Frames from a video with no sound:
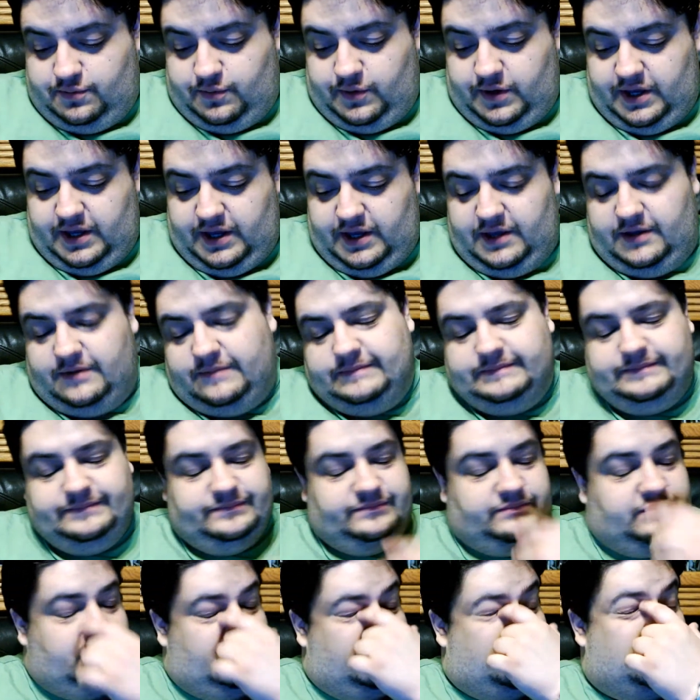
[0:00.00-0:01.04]
Three.
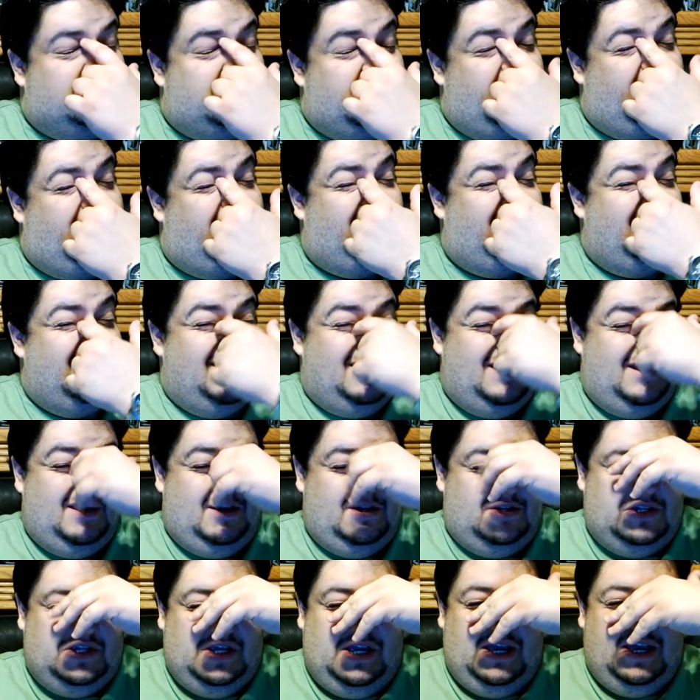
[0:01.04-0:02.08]
She,
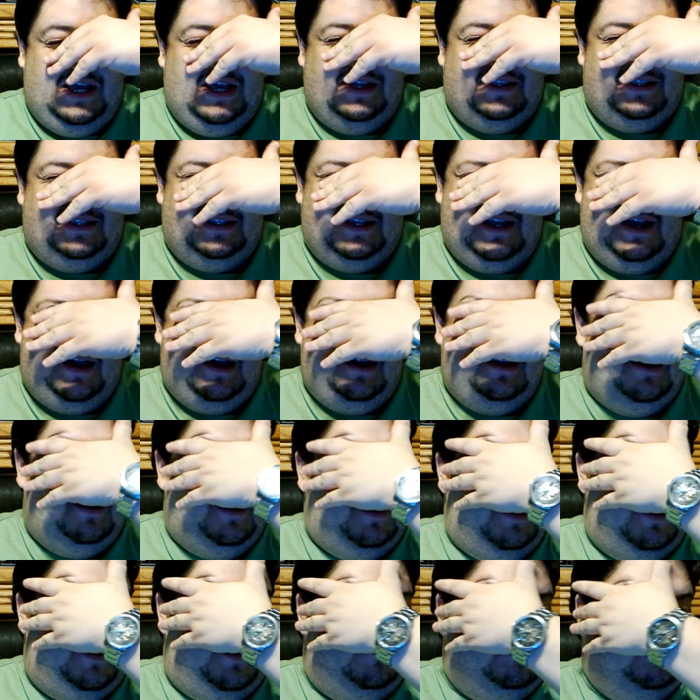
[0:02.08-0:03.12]
she hits on.
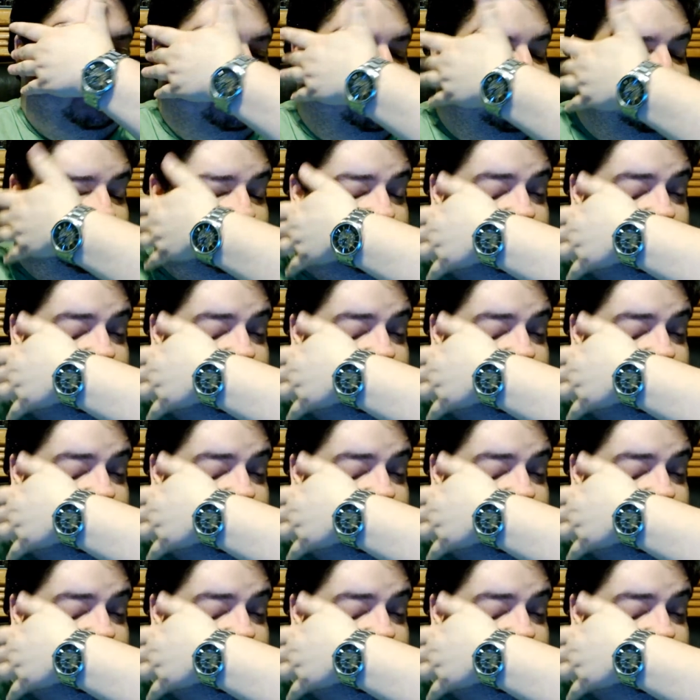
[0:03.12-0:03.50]
Um,